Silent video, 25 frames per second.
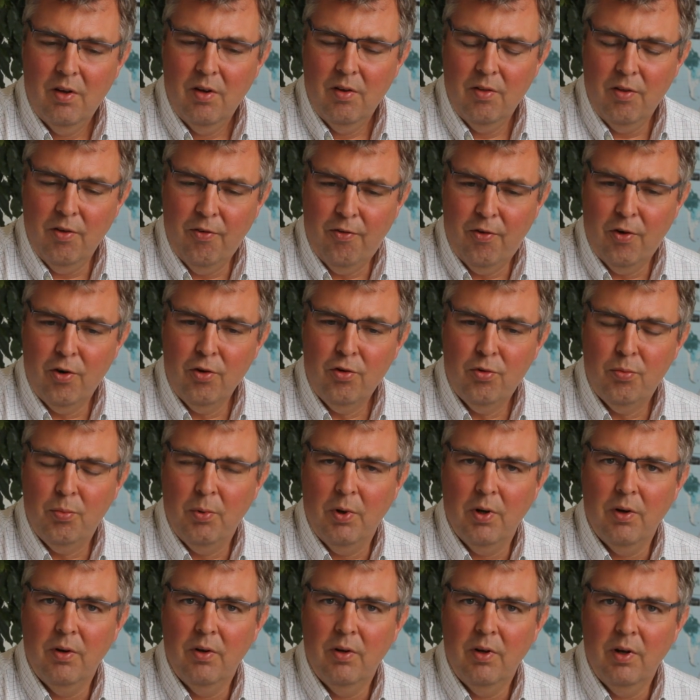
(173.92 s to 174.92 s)
The first
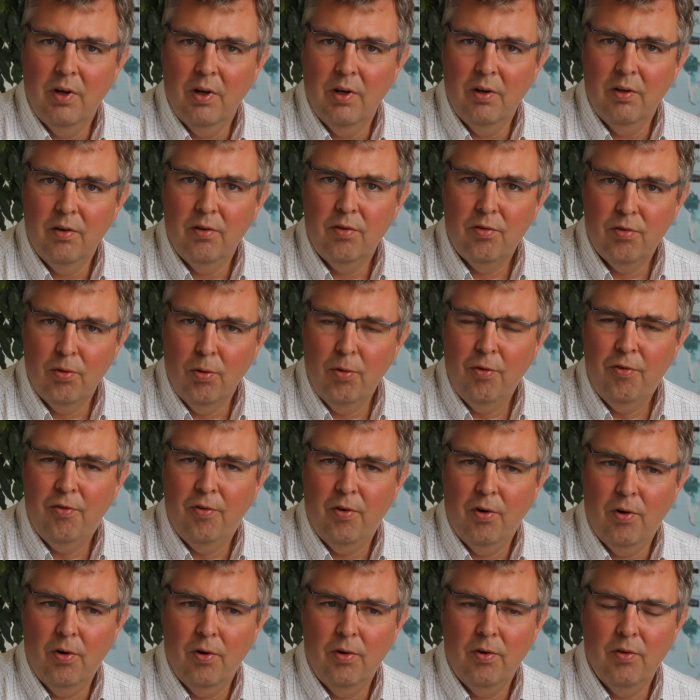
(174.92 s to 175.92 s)
one, and so
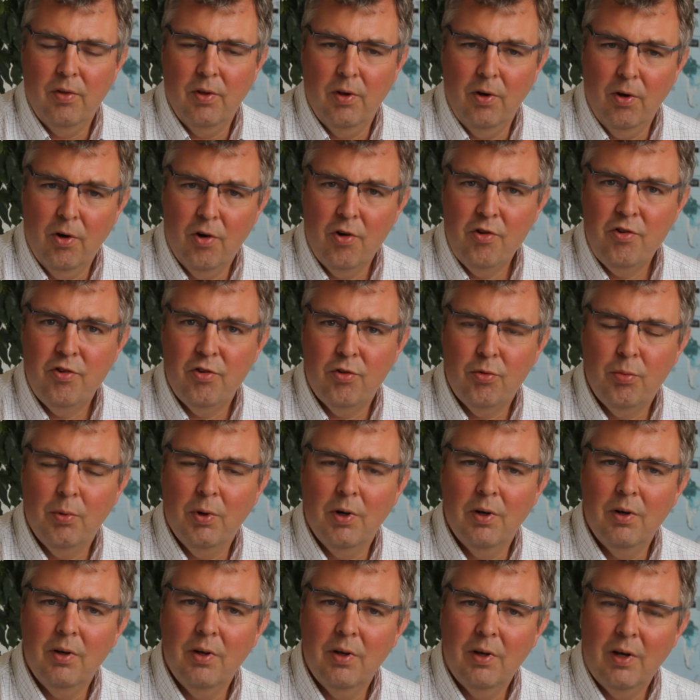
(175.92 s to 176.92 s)
far the largest
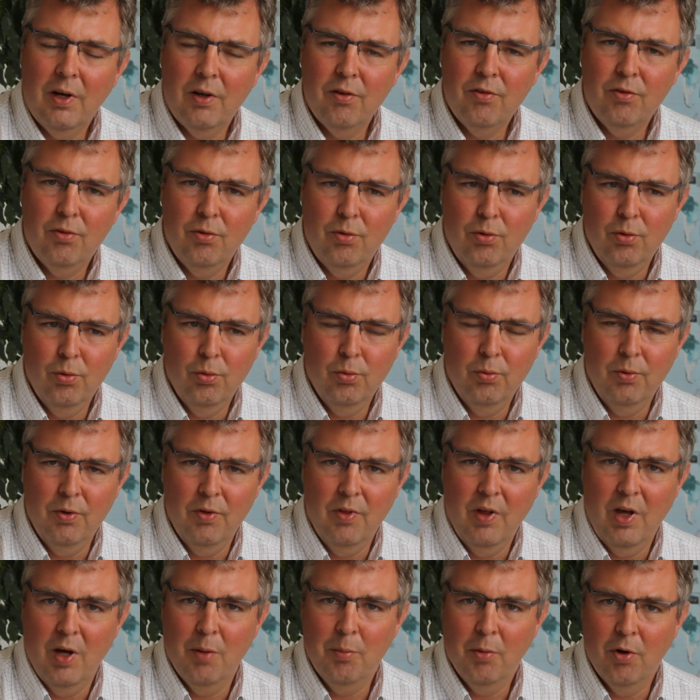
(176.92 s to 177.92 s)
one, has to do
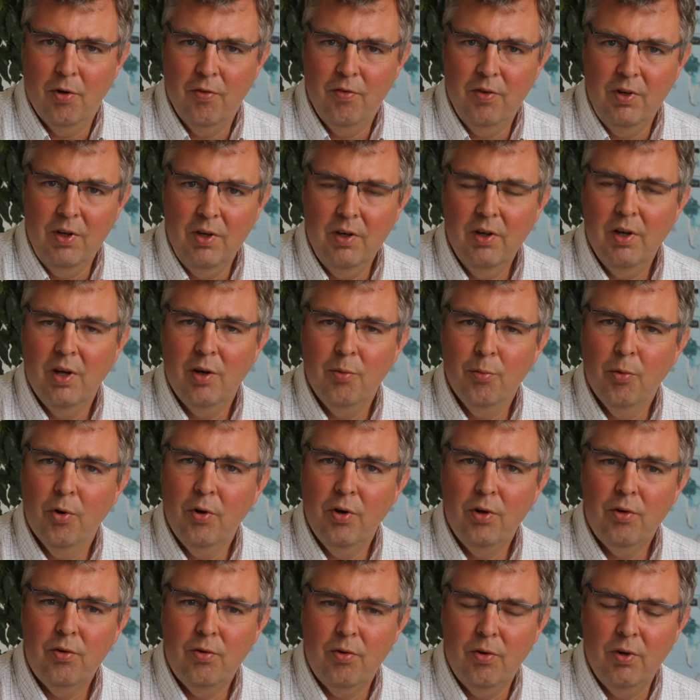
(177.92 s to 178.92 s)
with MRV and
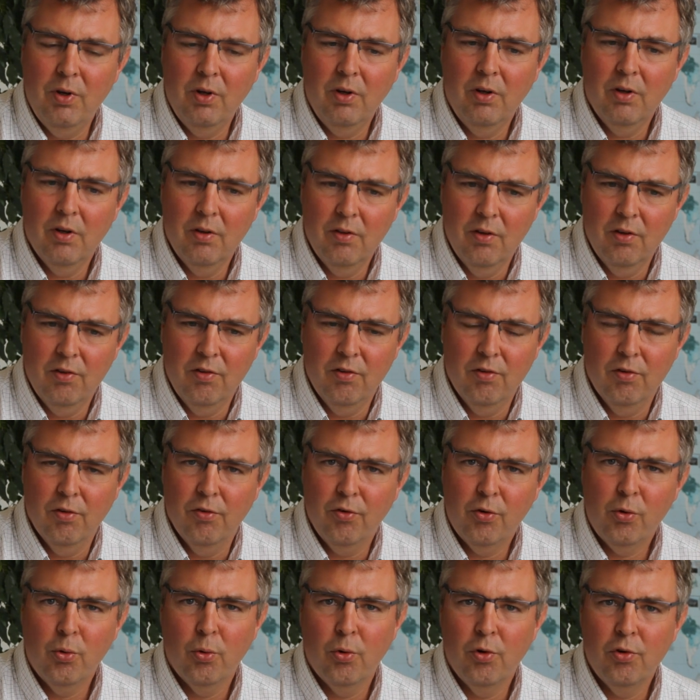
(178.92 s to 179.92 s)
monitoring, and this is
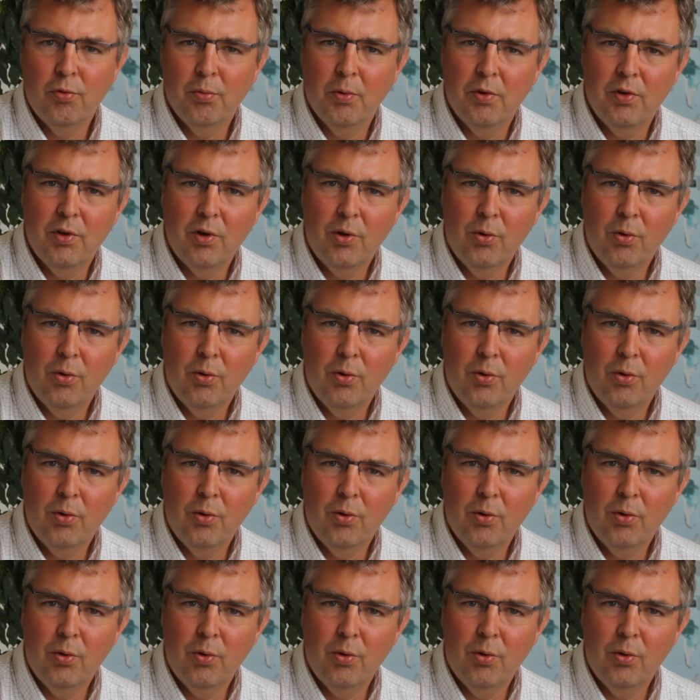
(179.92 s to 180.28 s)
of course what the